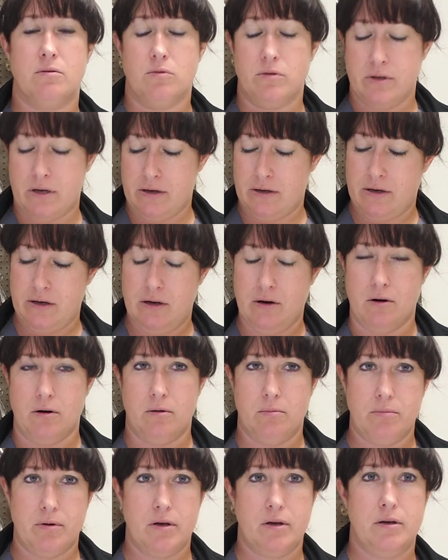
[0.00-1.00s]
Well, not here,
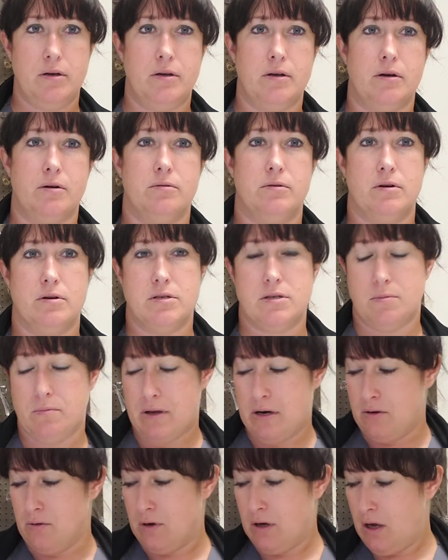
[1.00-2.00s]
but you know, there's
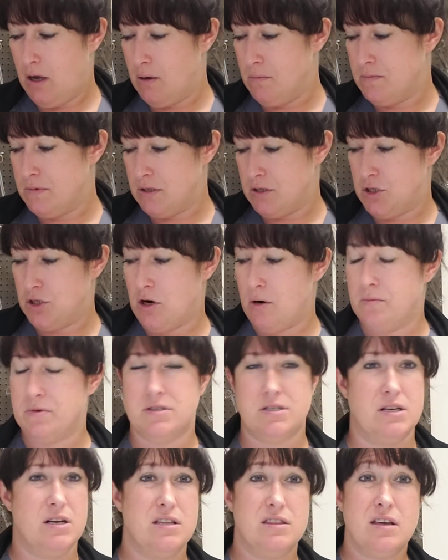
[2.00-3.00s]
somebody who comes and
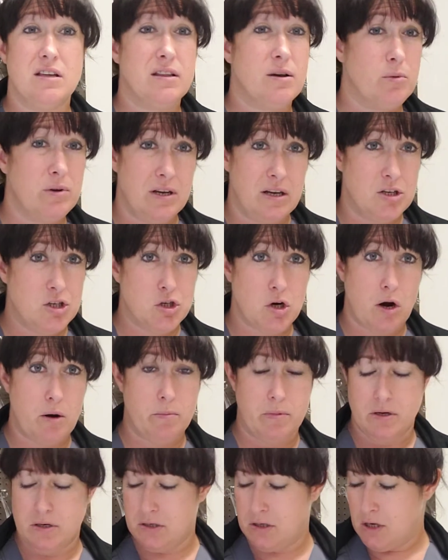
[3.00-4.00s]
sharpens anything that we need
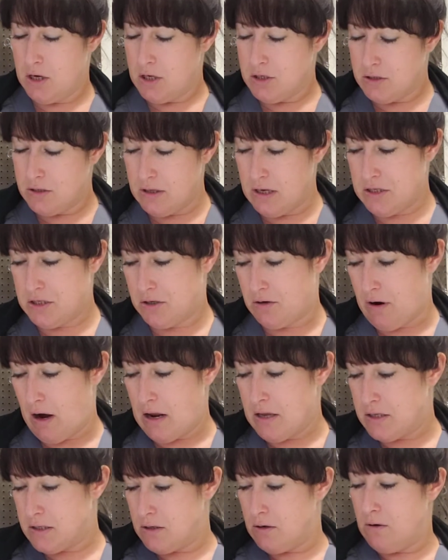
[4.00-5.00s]
sharpened. So that's
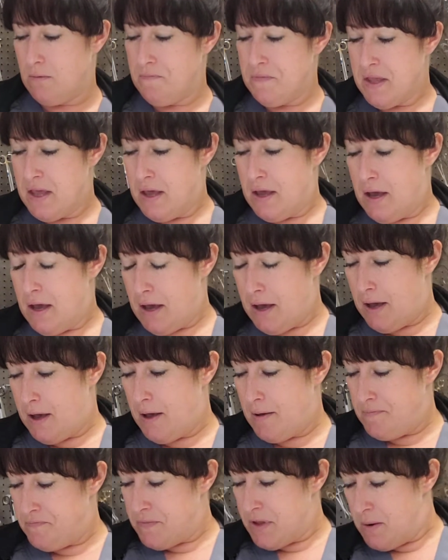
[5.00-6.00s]
great. So
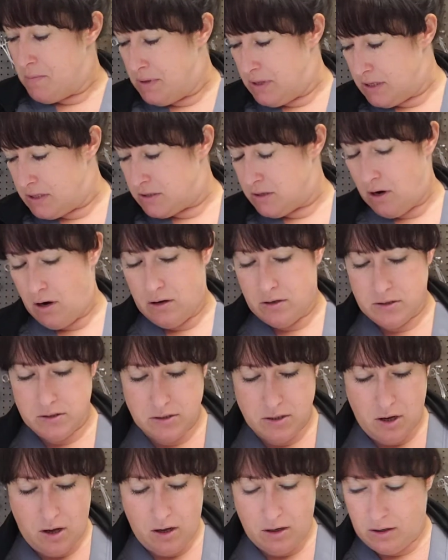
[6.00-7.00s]
let's start to
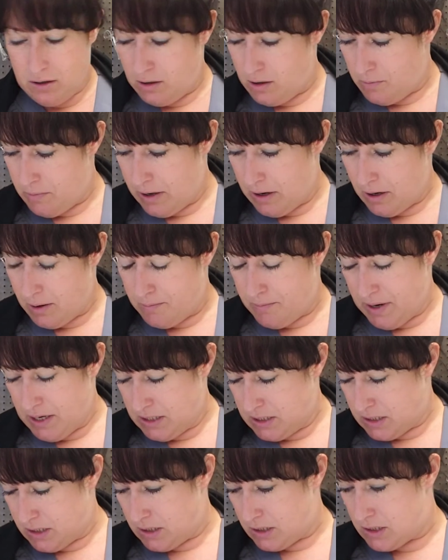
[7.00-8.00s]
talk about our
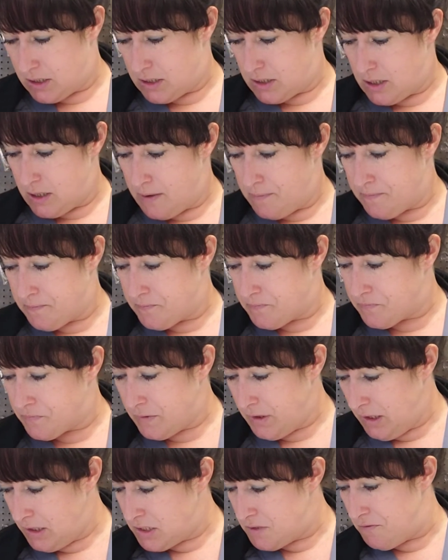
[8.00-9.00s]
basics.
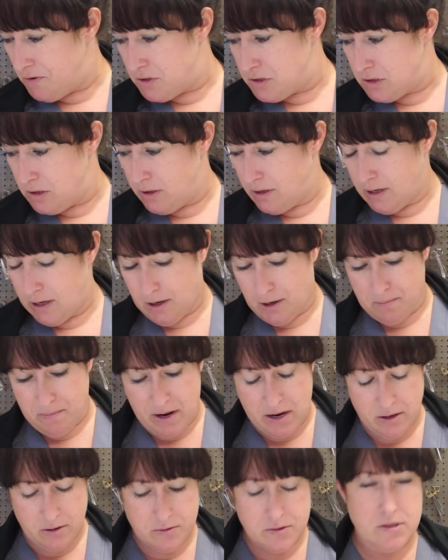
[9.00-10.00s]
Let's first look at our
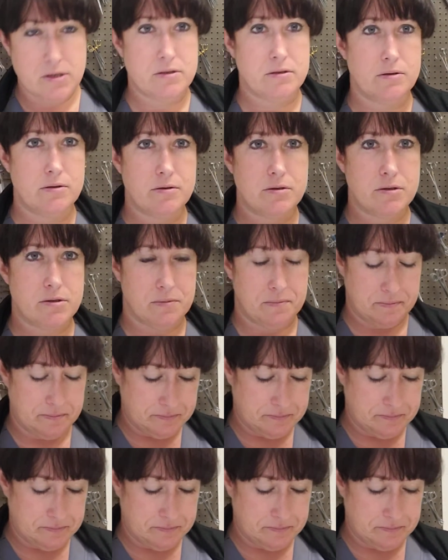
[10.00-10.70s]
Mayo scissors.